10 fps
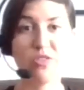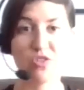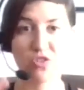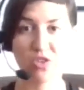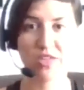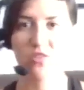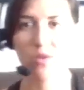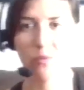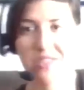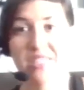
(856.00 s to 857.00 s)
circuits so
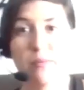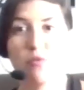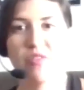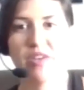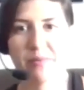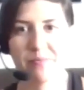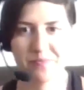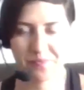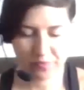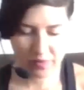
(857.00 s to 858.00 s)
that we can keep moving.
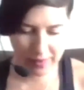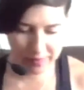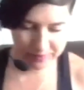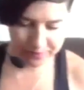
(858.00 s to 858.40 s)
Okay.